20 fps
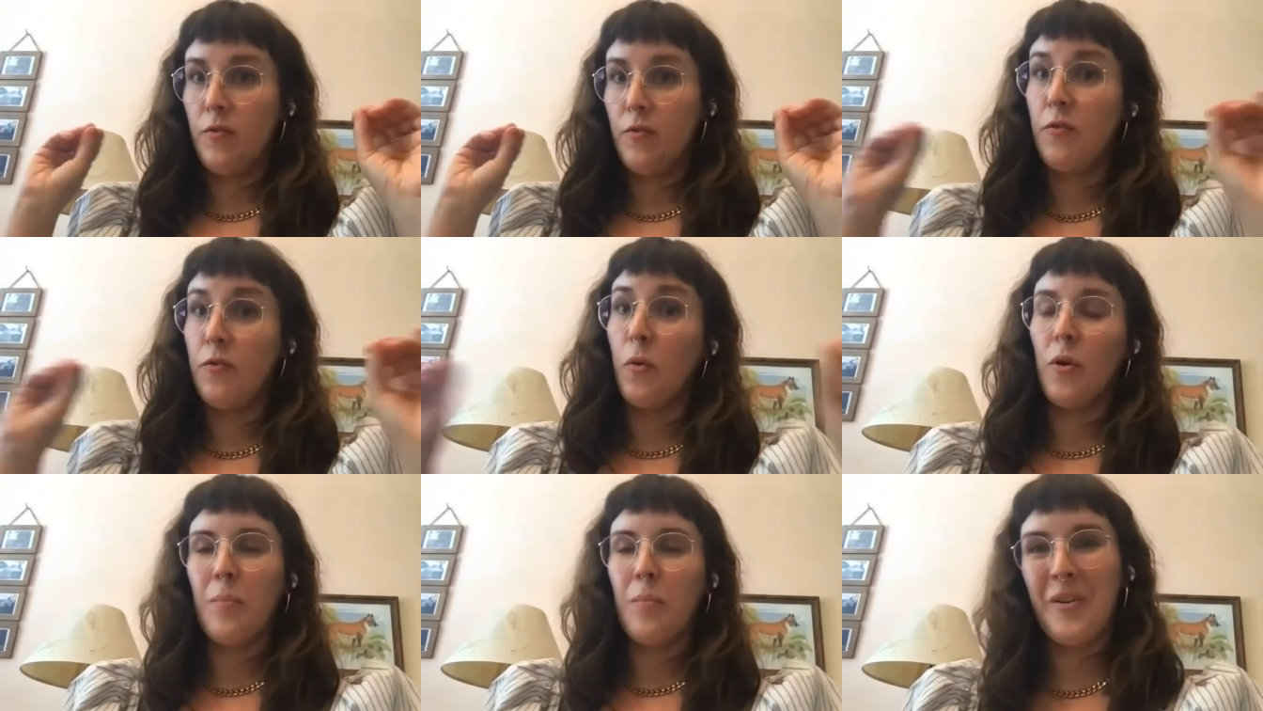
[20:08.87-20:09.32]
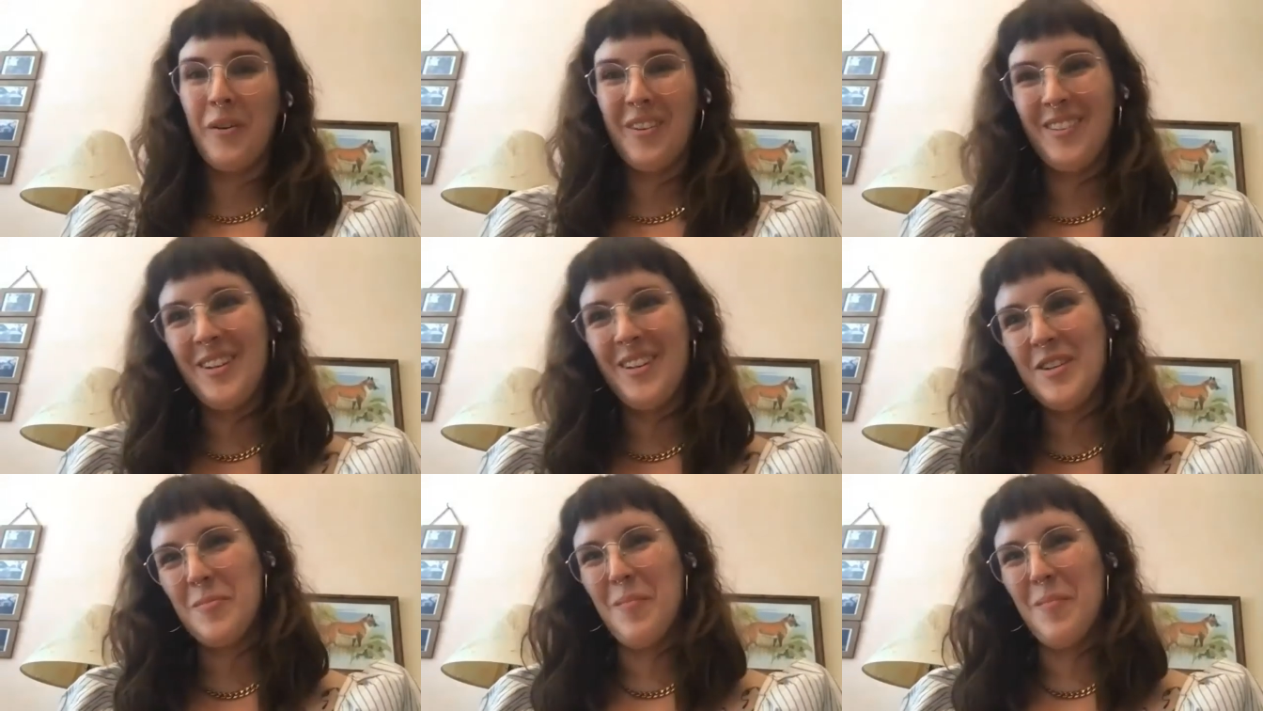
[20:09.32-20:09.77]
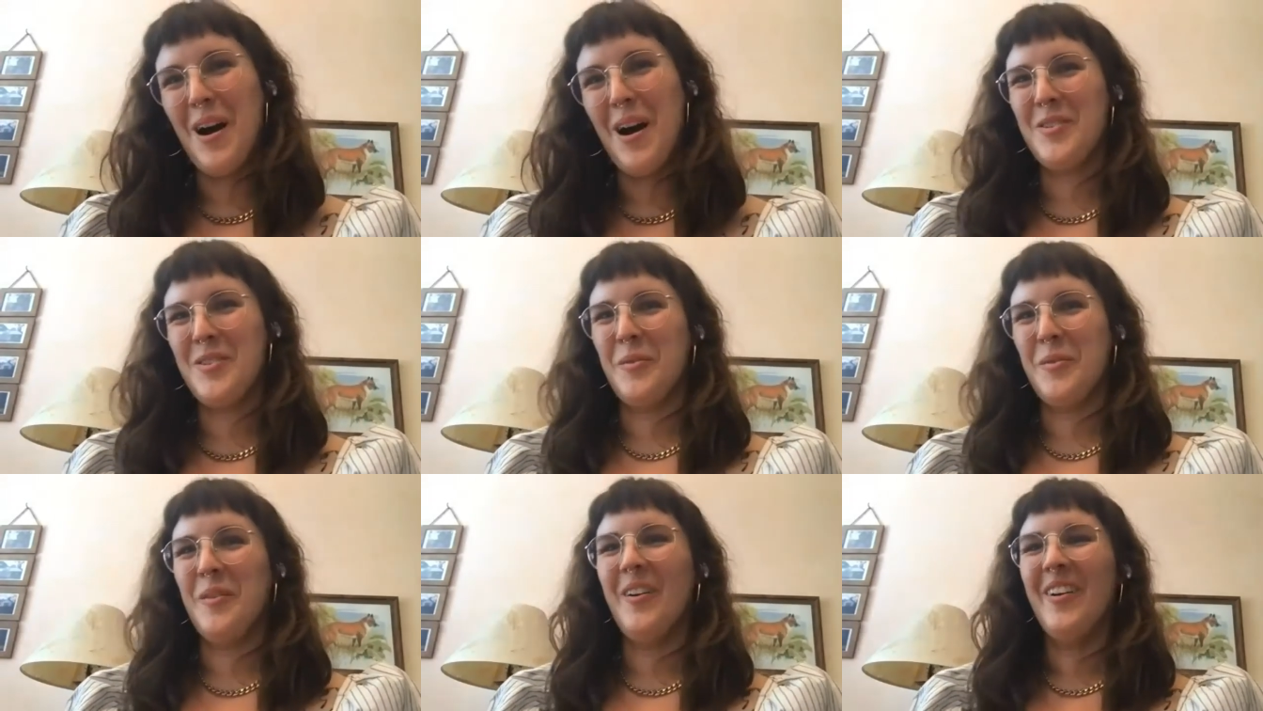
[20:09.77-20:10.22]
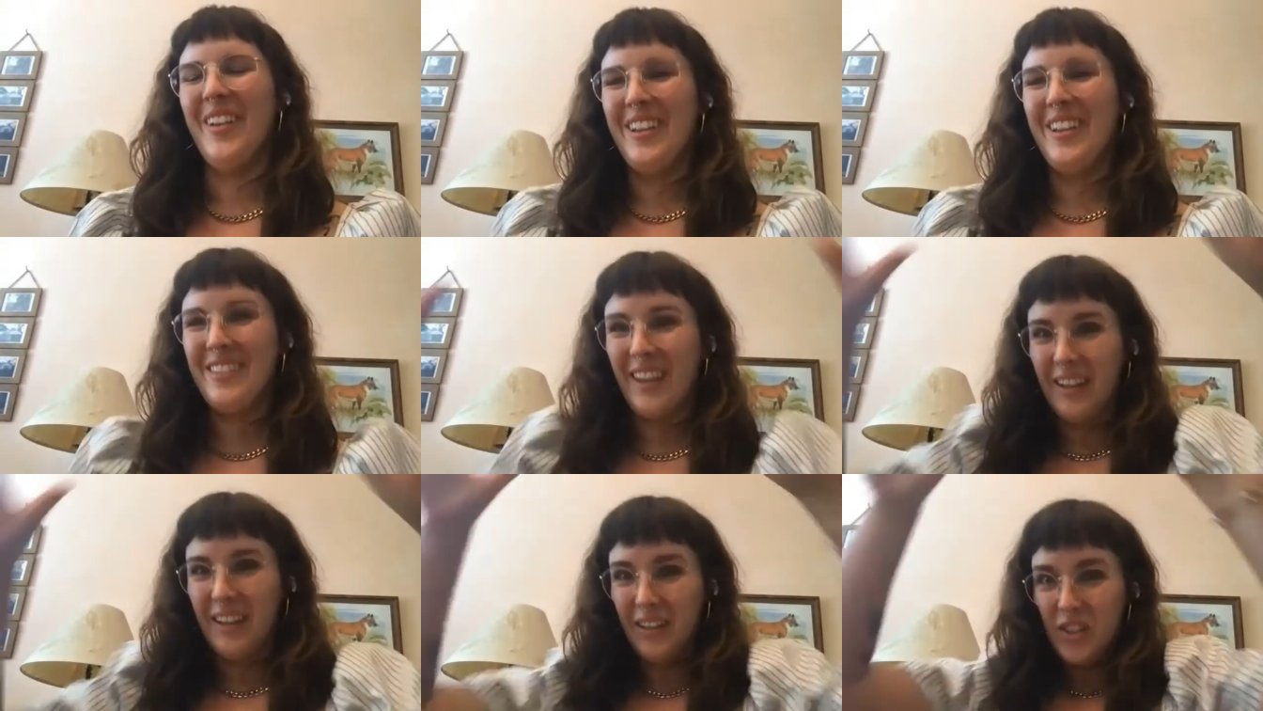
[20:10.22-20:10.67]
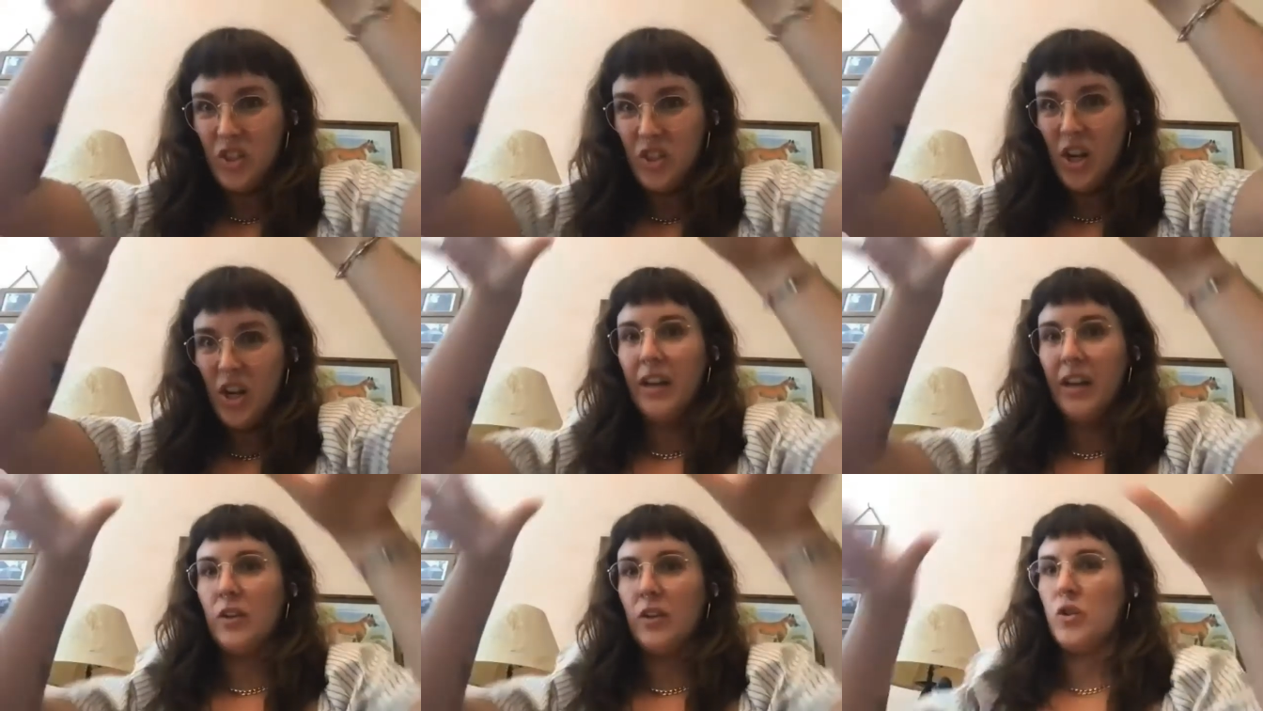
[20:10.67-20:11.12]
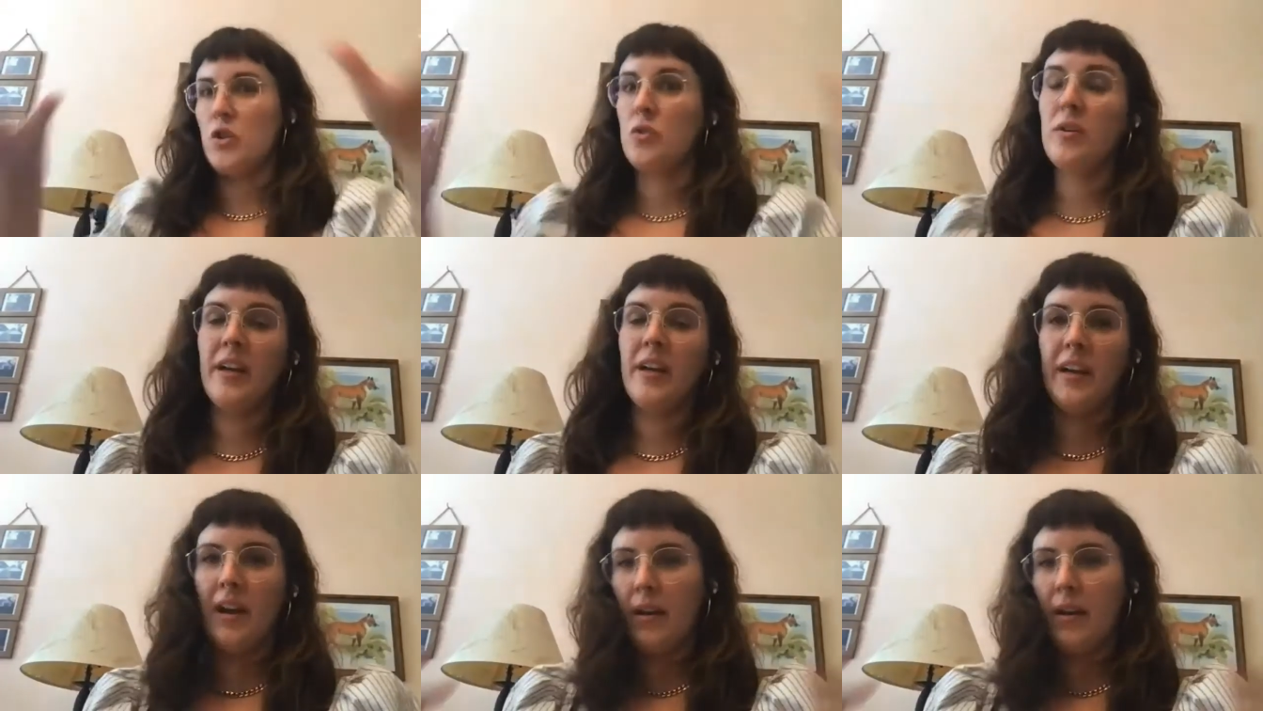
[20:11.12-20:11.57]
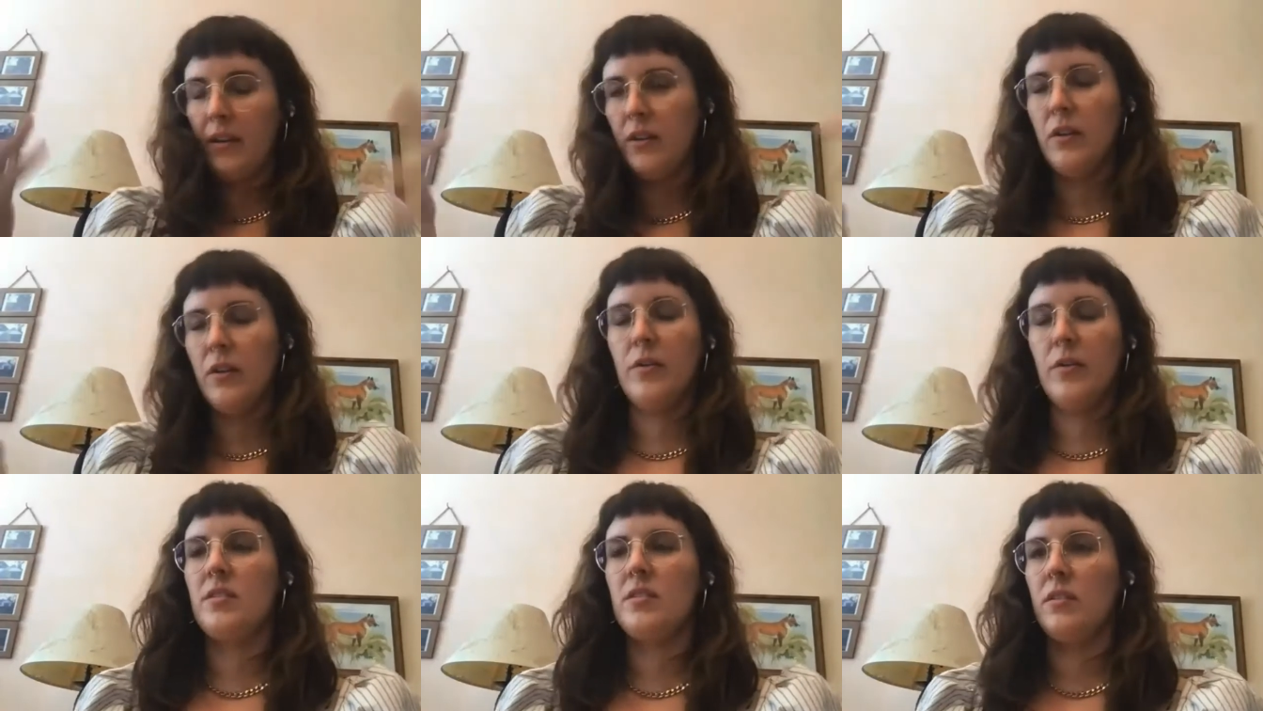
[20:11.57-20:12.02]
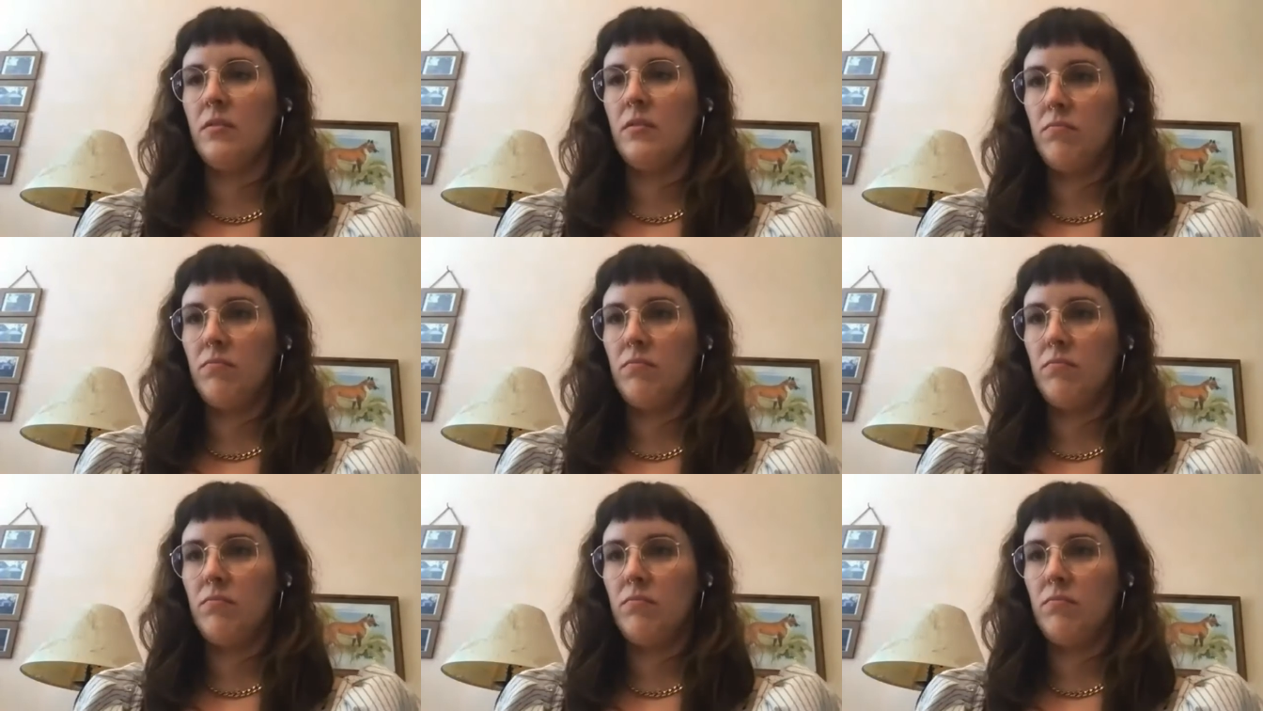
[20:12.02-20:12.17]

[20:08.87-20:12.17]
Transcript: 4 books in each module. It's like a giant tree, it's a